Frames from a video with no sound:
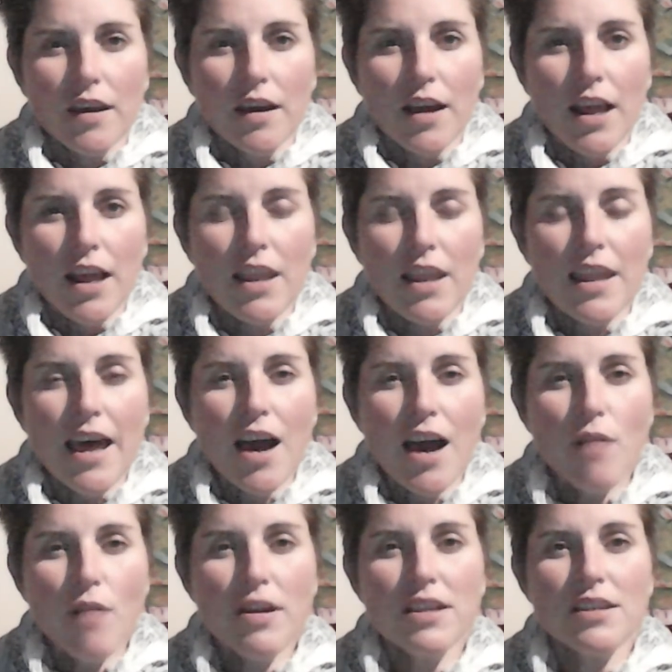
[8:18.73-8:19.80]

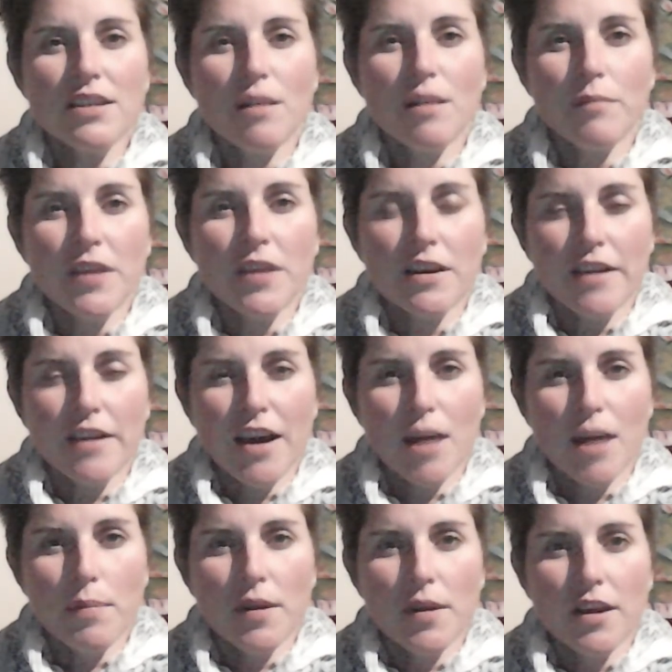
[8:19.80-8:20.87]
allowing something to
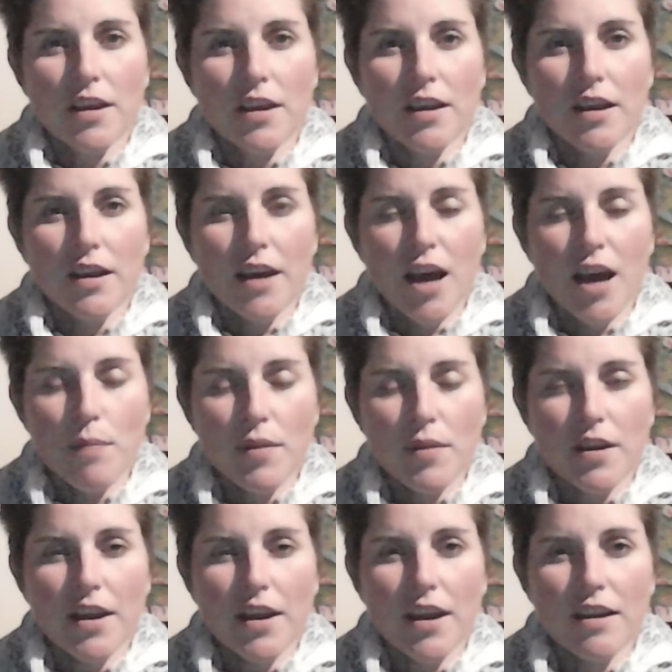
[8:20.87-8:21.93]
happen
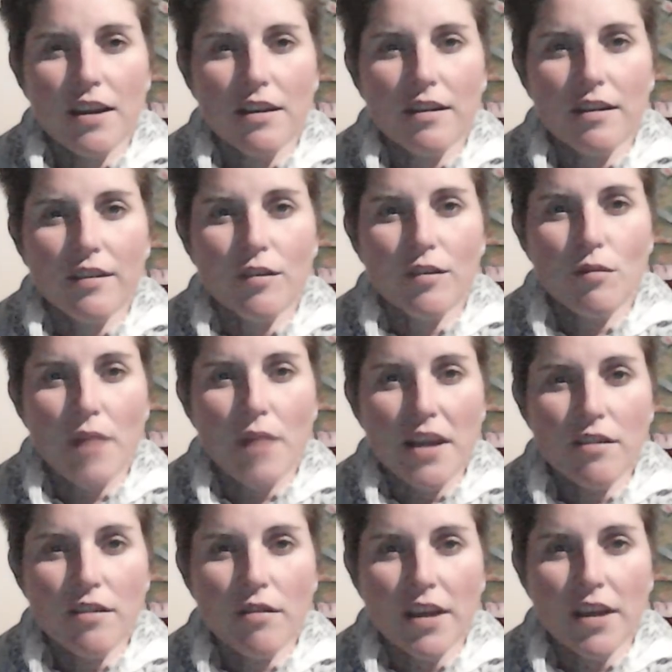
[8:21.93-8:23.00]
and
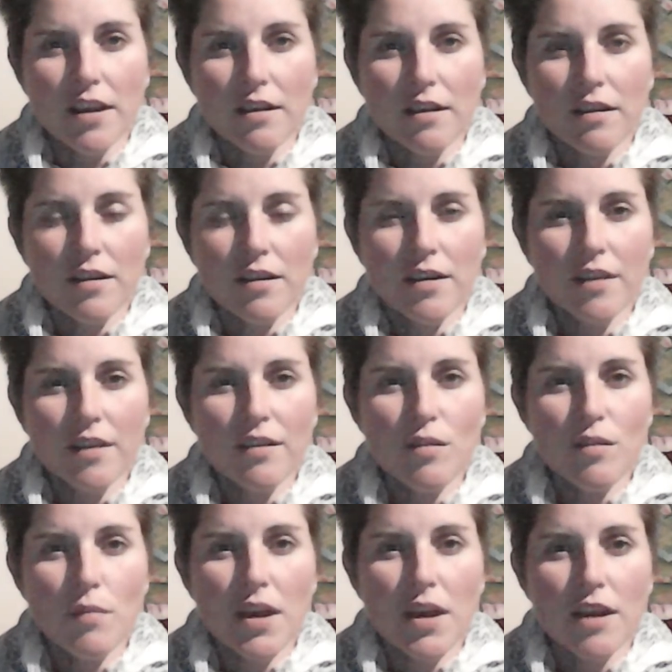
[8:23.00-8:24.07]
surrendering, it doesn't
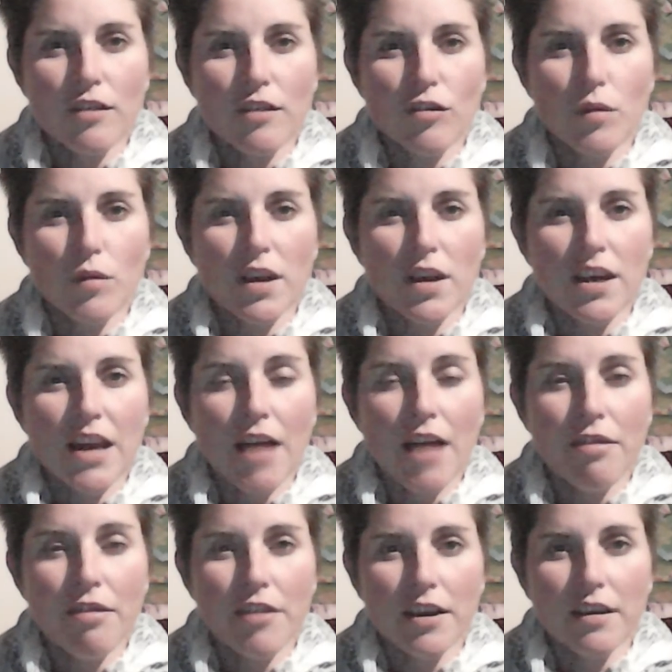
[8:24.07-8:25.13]
mean doing
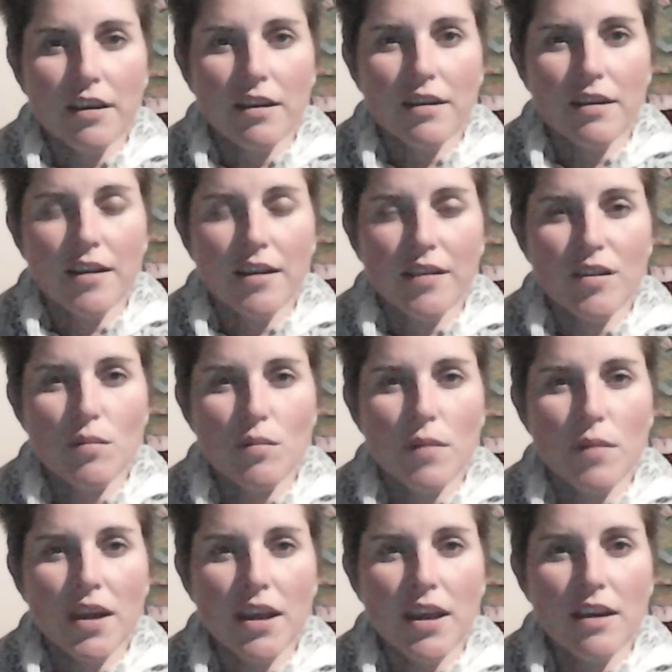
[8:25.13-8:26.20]
nothing. It doesn't
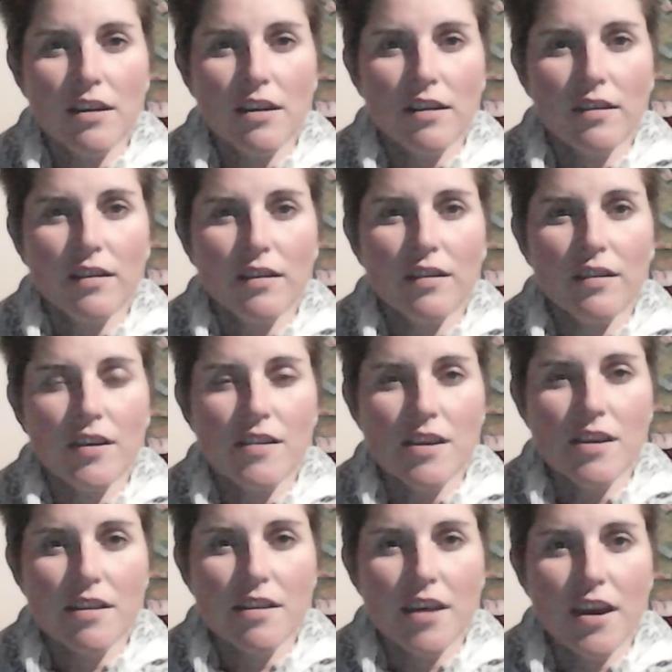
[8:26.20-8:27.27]
mean sitting
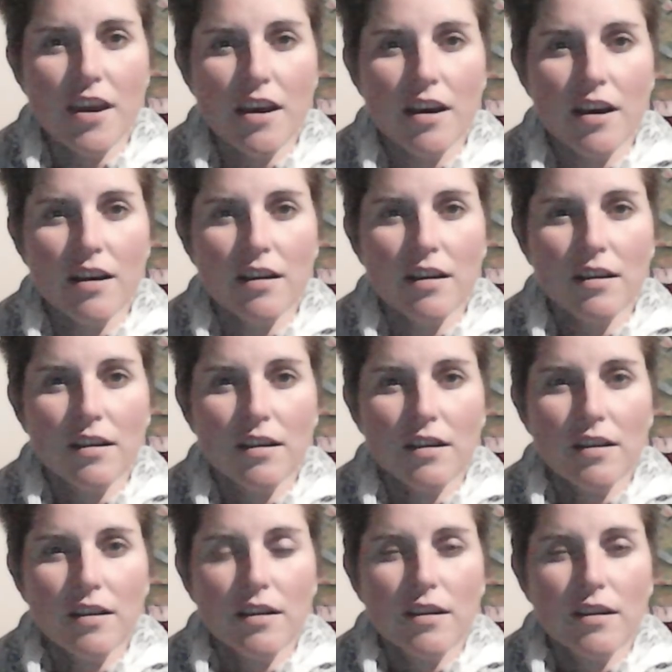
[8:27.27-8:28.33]
there
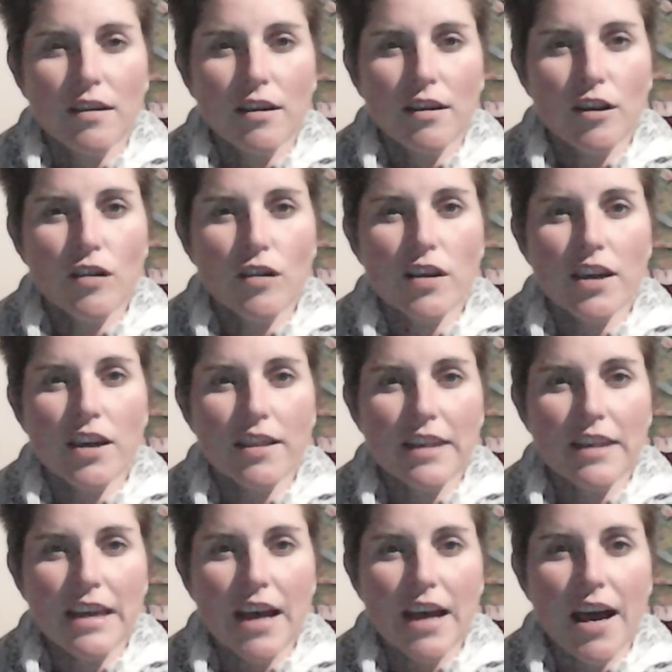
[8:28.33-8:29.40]
looking at the
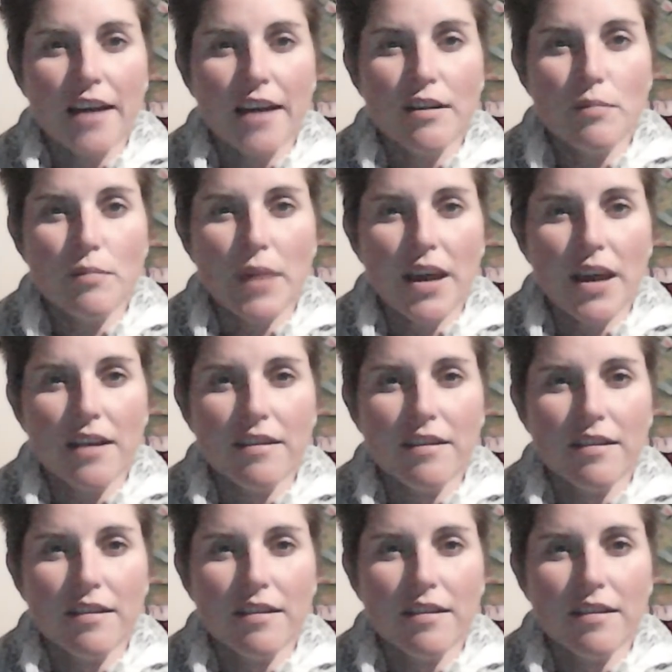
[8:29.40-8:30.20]
garden bed